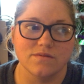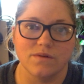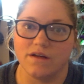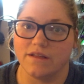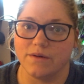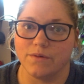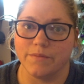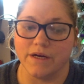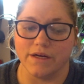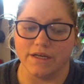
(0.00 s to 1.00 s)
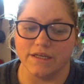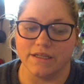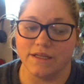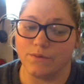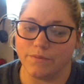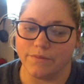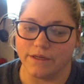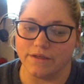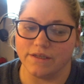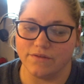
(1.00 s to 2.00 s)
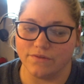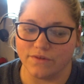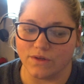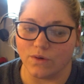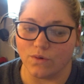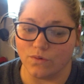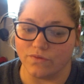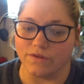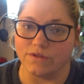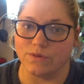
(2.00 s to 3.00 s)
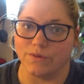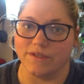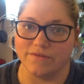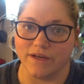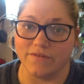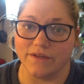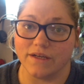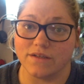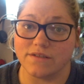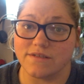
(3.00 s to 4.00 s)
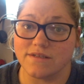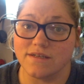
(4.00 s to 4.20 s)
while they were married, and they were married for over 25 years.